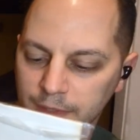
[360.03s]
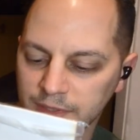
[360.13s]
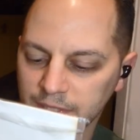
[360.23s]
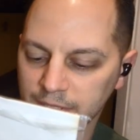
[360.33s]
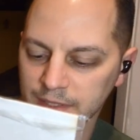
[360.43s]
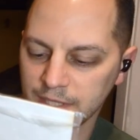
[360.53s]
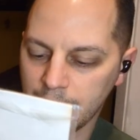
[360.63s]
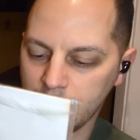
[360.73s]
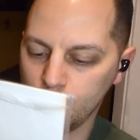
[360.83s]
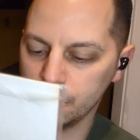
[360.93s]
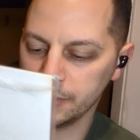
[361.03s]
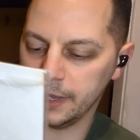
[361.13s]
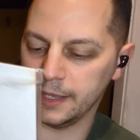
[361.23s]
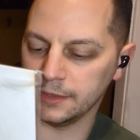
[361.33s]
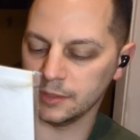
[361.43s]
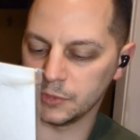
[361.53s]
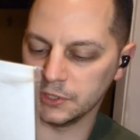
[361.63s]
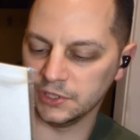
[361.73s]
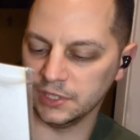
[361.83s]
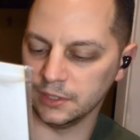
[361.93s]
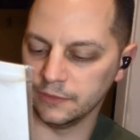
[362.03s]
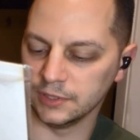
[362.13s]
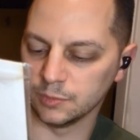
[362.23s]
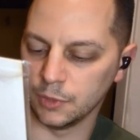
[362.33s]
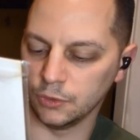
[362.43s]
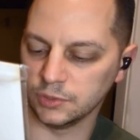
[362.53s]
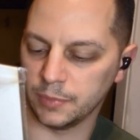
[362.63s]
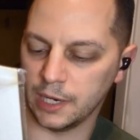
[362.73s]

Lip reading: says, Howard at the mercy of his most